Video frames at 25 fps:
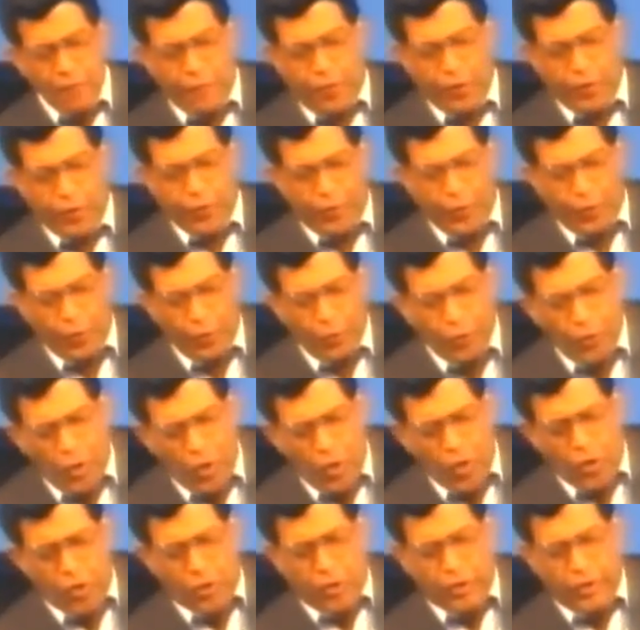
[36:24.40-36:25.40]
for the
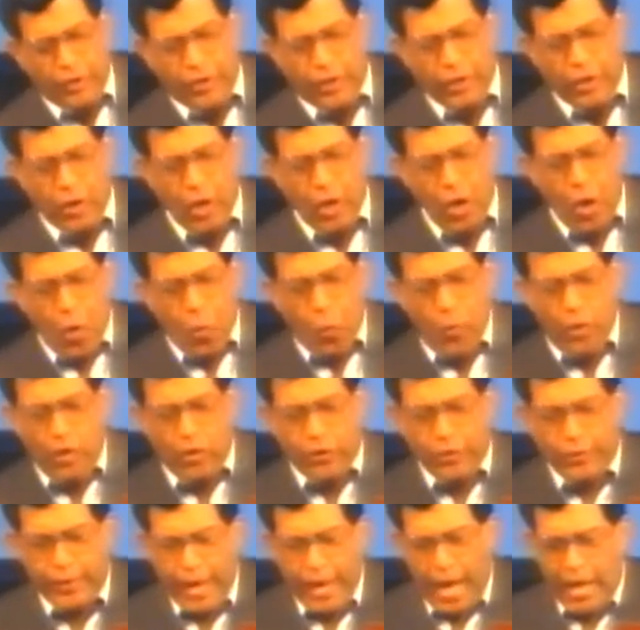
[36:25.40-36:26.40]
Lord will
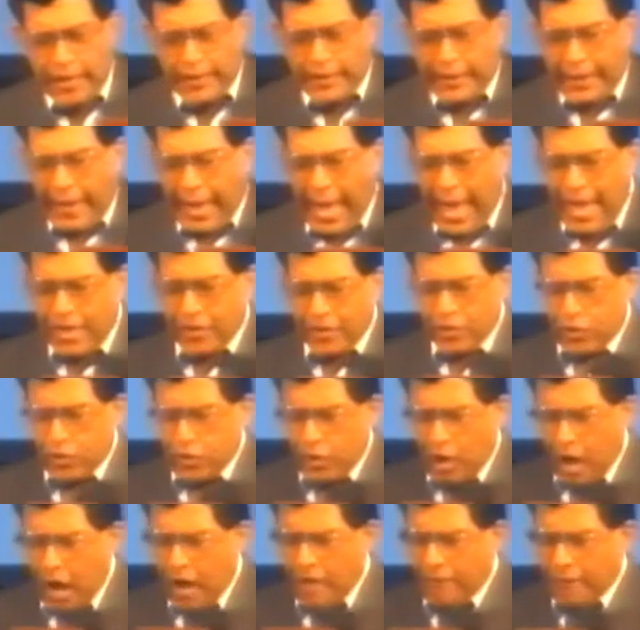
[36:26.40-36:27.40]
not cast
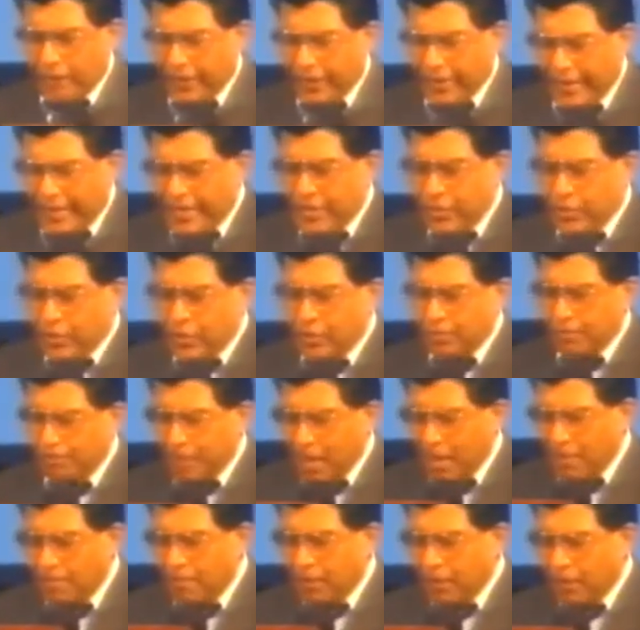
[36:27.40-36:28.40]
off his
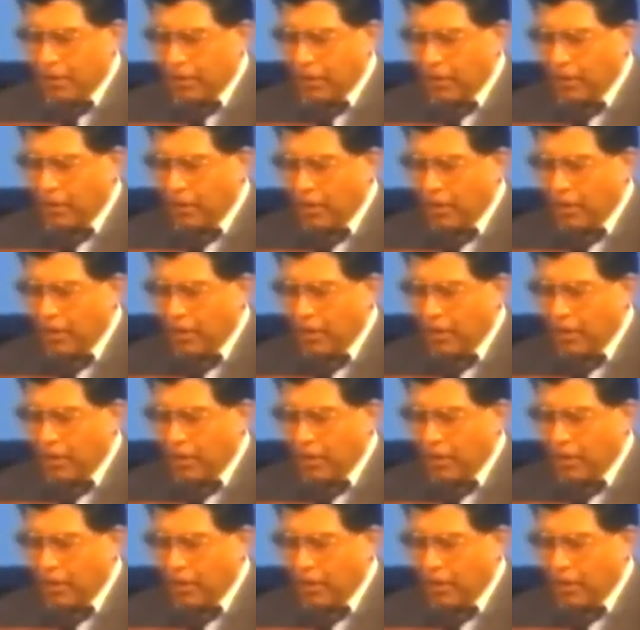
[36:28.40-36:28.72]
people,